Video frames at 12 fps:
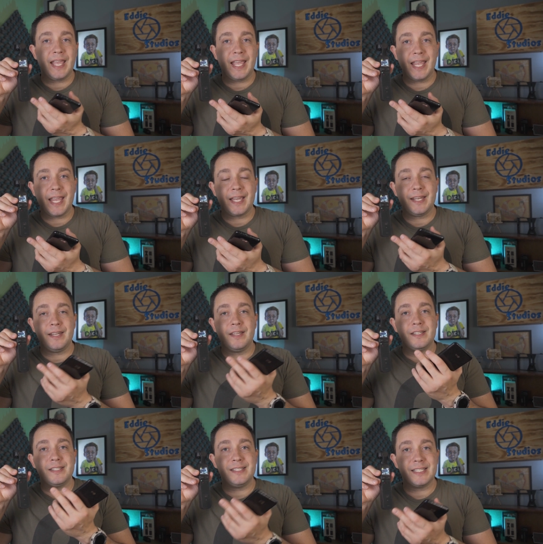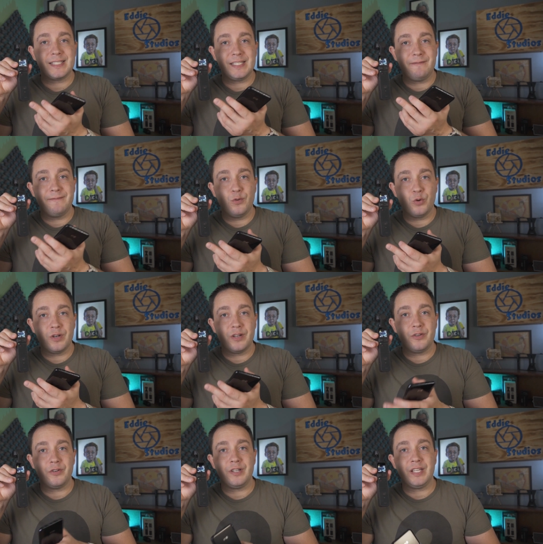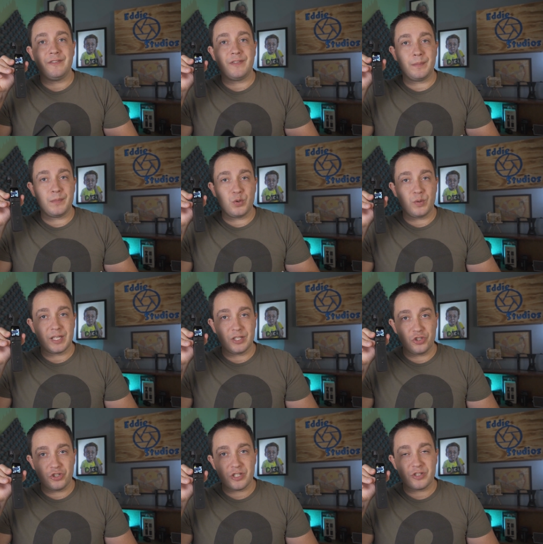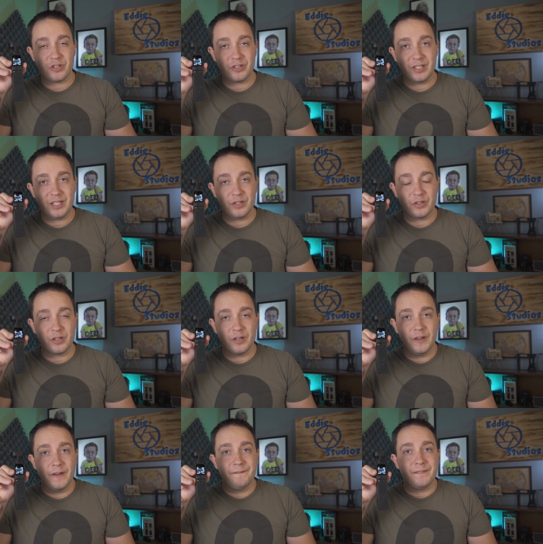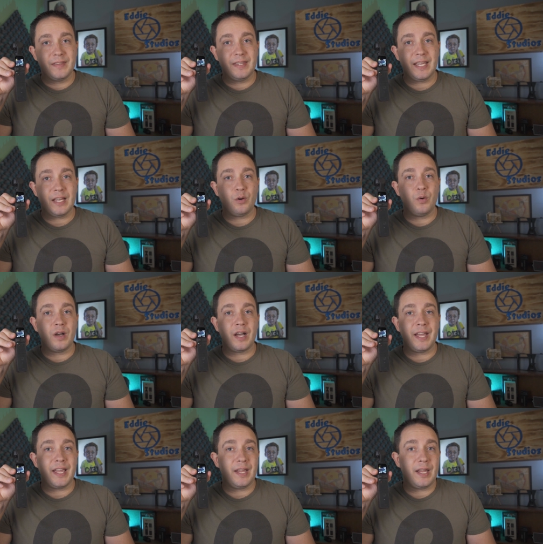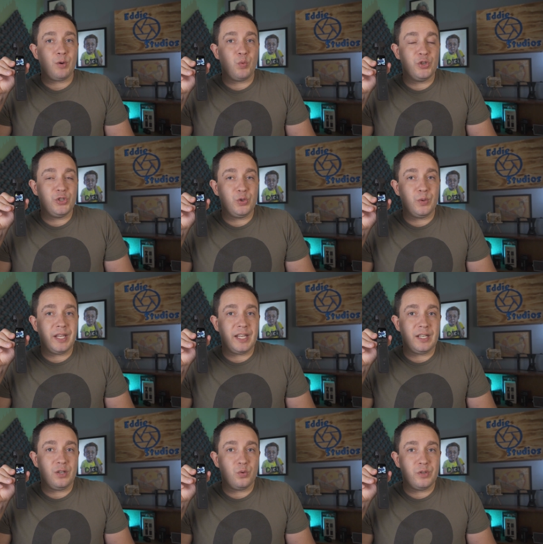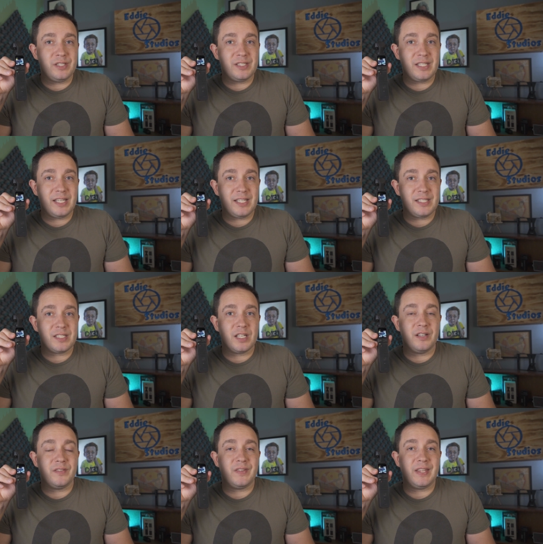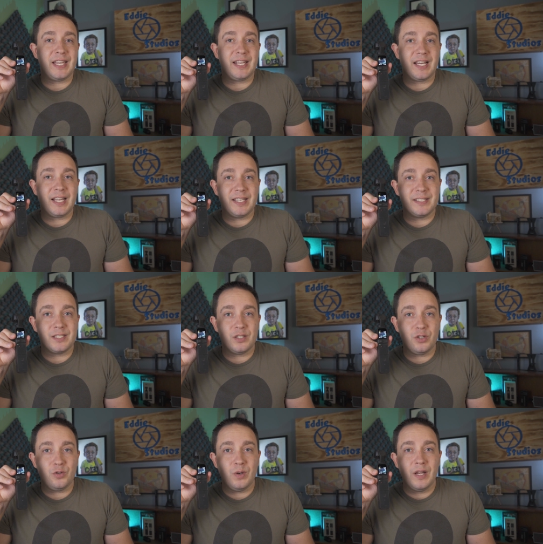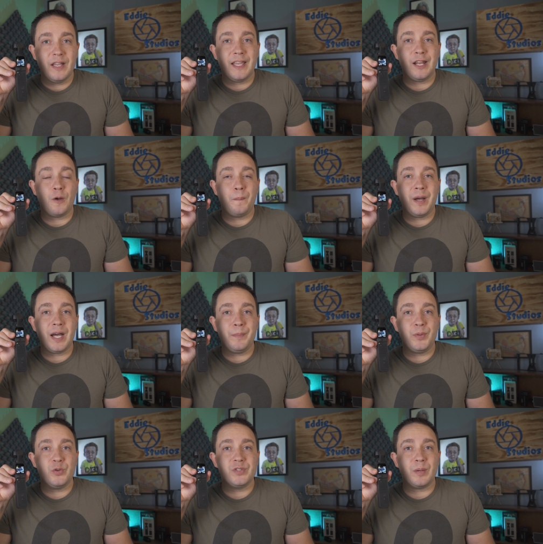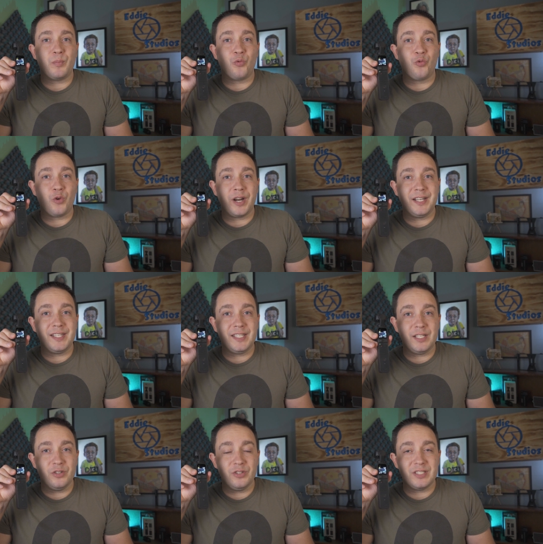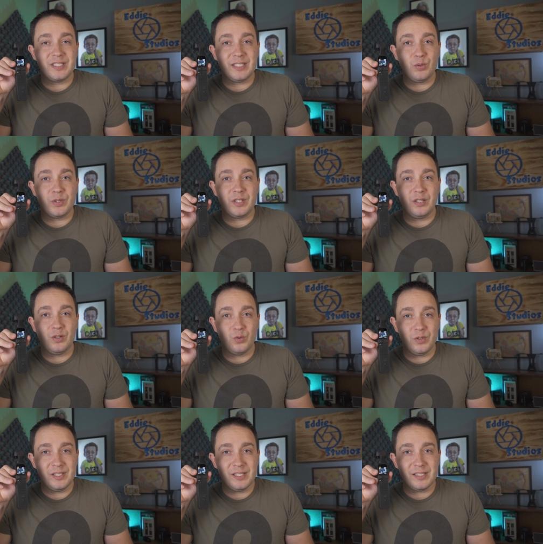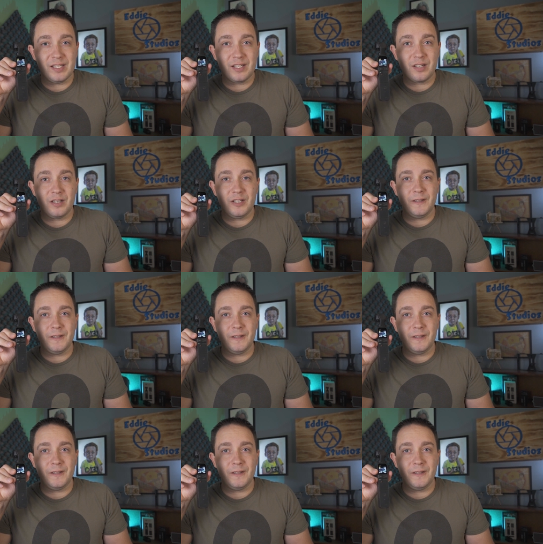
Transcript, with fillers: and 6400 if I'm doing it just on here. Now, I will do a noise test of that ISO, and I'll pop those up right here to see what the noise is like on